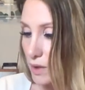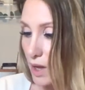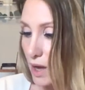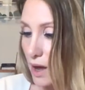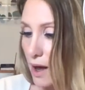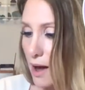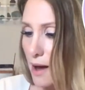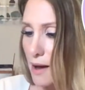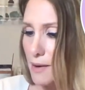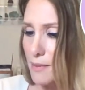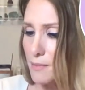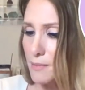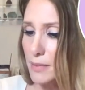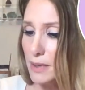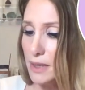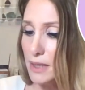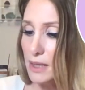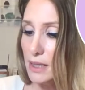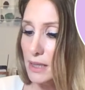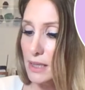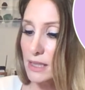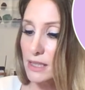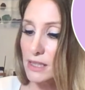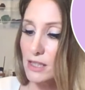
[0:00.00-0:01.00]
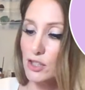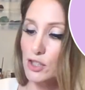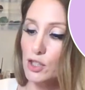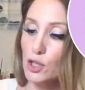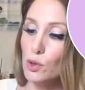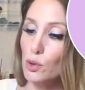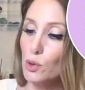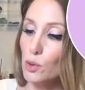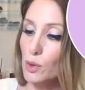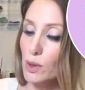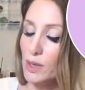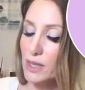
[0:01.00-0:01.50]
Um,
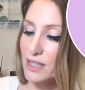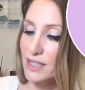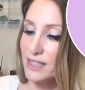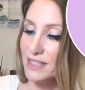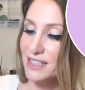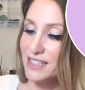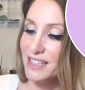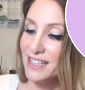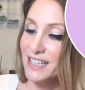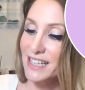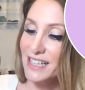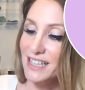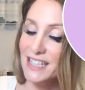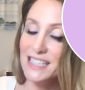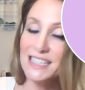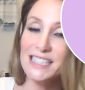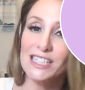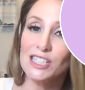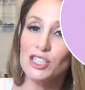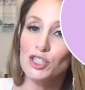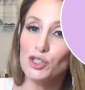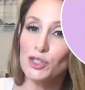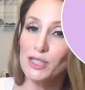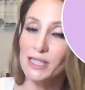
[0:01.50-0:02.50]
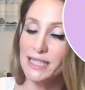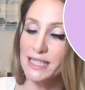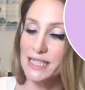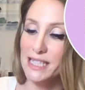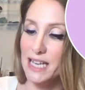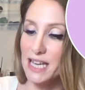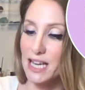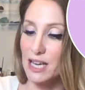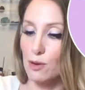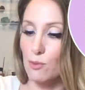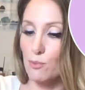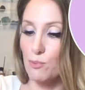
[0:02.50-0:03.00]
so it's
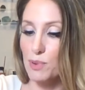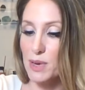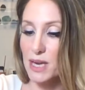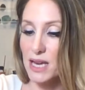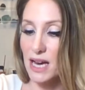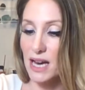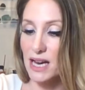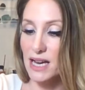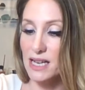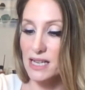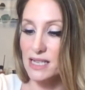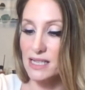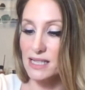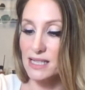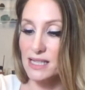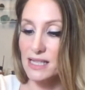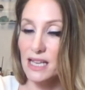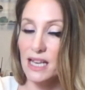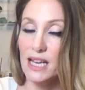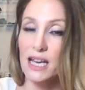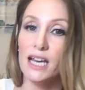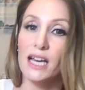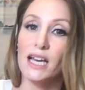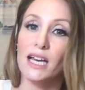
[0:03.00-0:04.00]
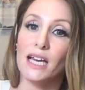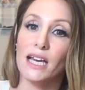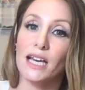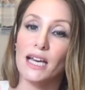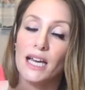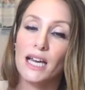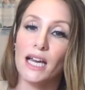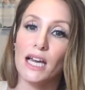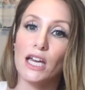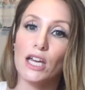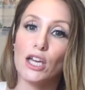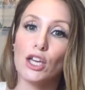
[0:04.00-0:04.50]
interesting because
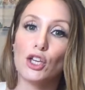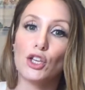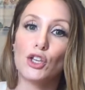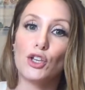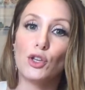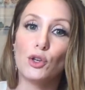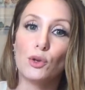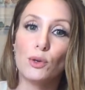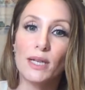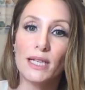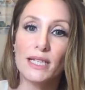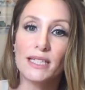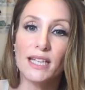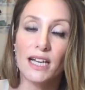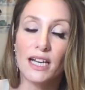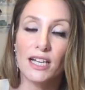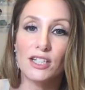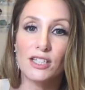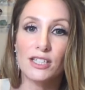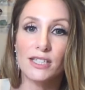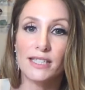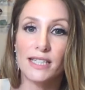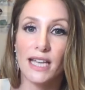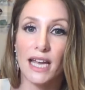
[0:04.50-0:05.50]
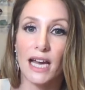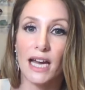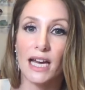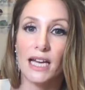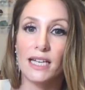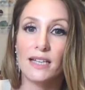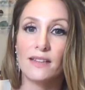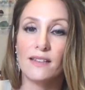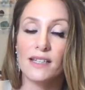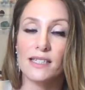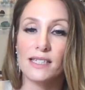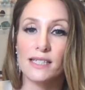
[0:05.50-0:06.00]
uh, you need to
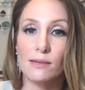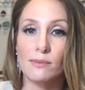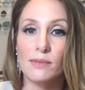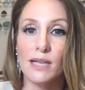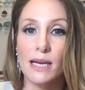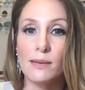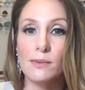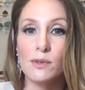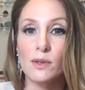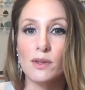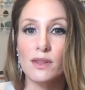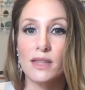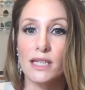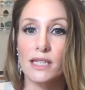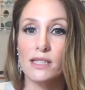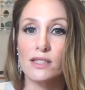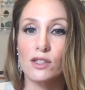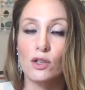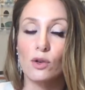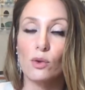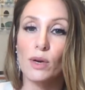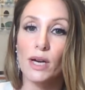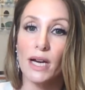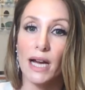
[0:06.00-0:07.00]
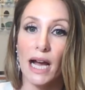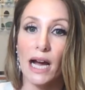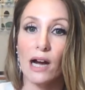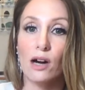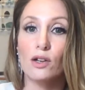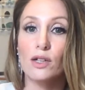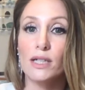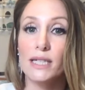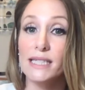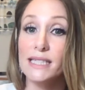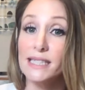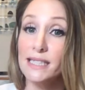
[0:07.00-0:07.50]
understand that sometimes when things don't work
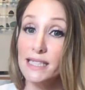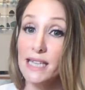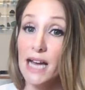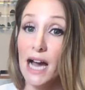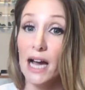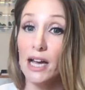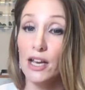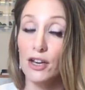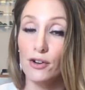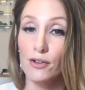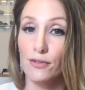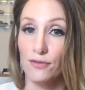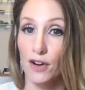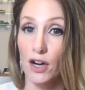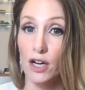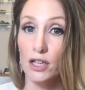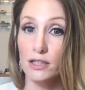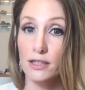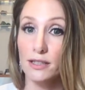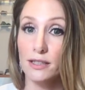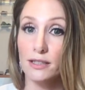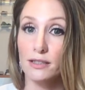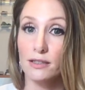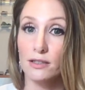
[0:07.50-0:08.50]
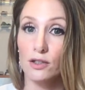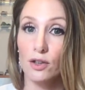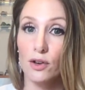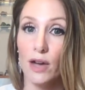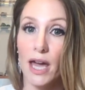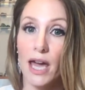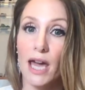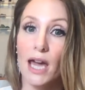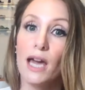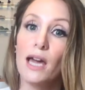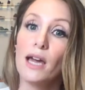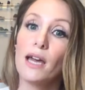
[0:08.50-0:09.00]
out, it's not your fault.
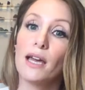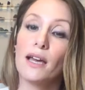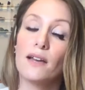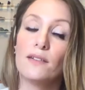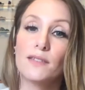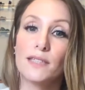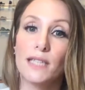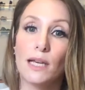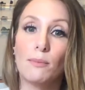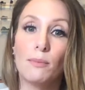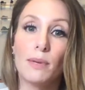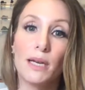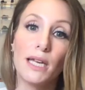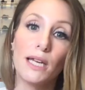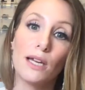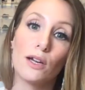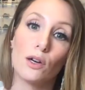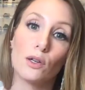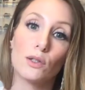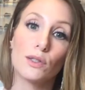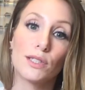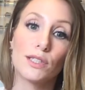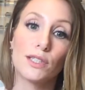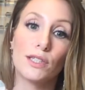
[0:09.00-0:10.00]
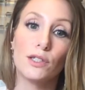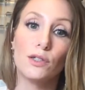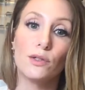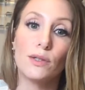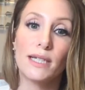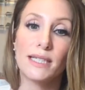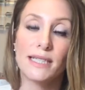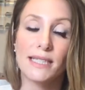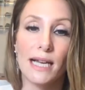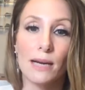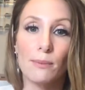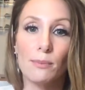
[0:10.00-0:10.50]
Okay. If somebody ghosts you,
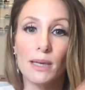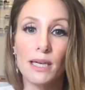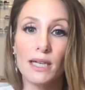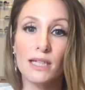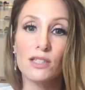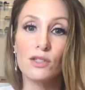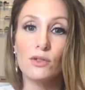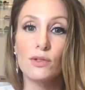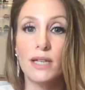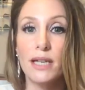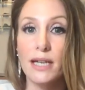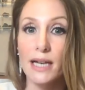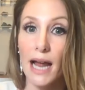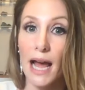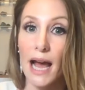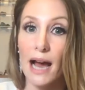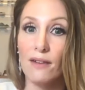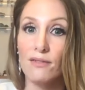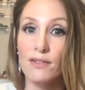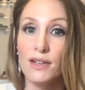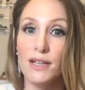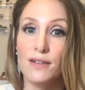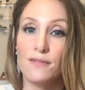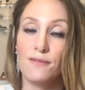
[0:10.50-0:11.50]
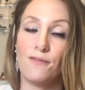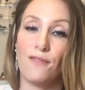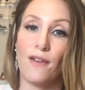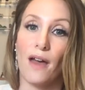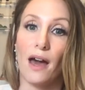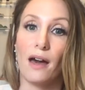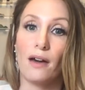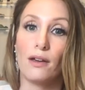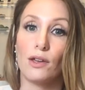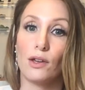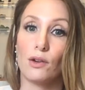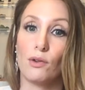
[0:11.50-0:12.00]
it's not because you didn't have enough
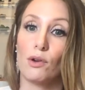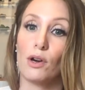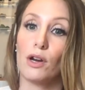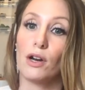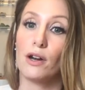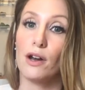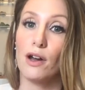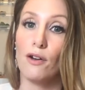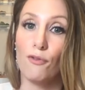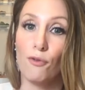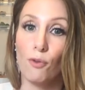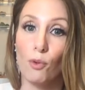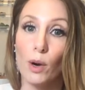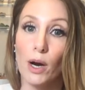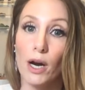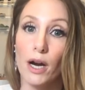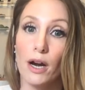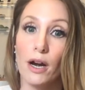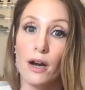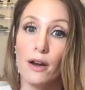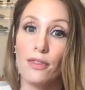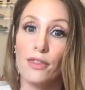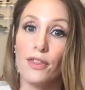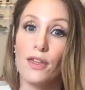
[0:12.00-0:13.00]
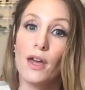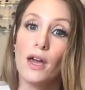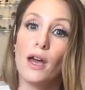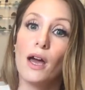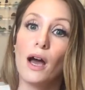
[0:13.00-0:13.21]
value or enough worth.